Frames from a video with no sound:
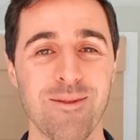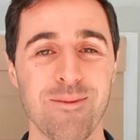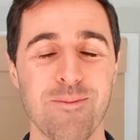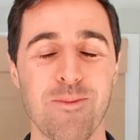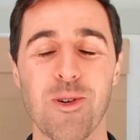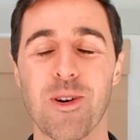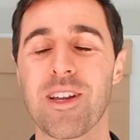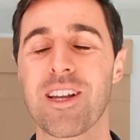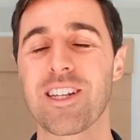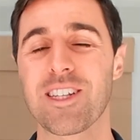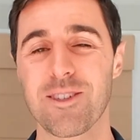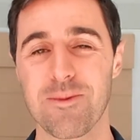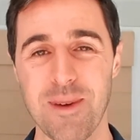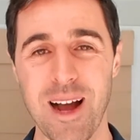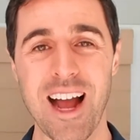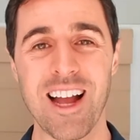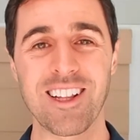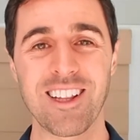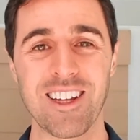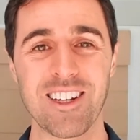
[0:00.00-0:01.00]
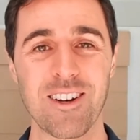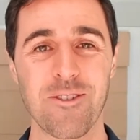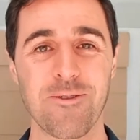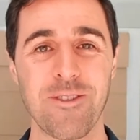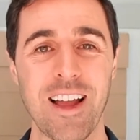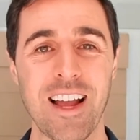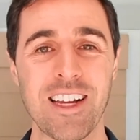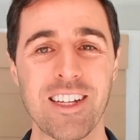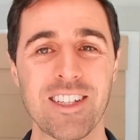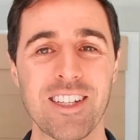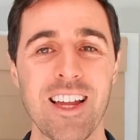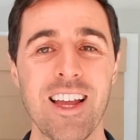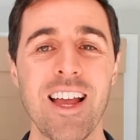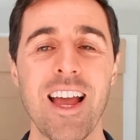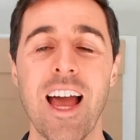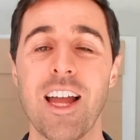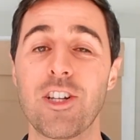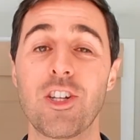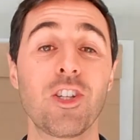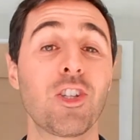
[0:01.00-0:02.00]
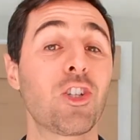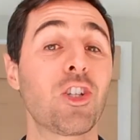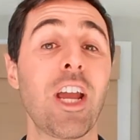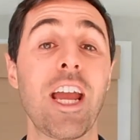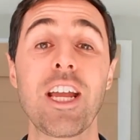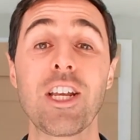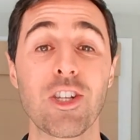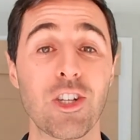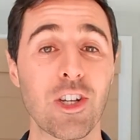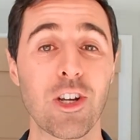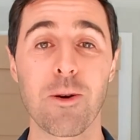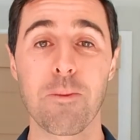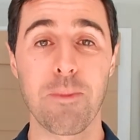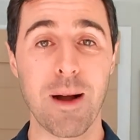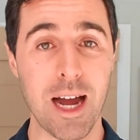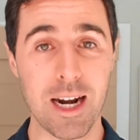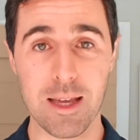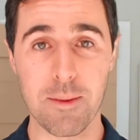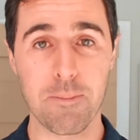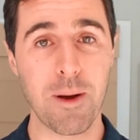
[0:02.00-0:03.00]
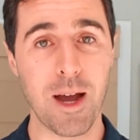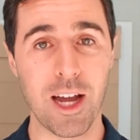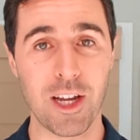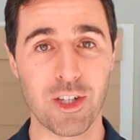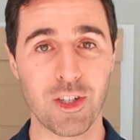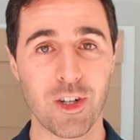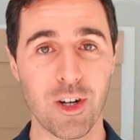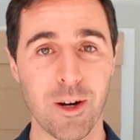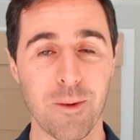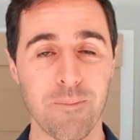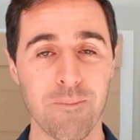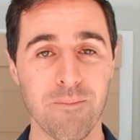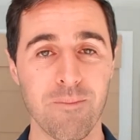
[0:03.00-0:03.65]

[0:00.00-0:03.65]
putting a smile on your face, and just changing your body posture.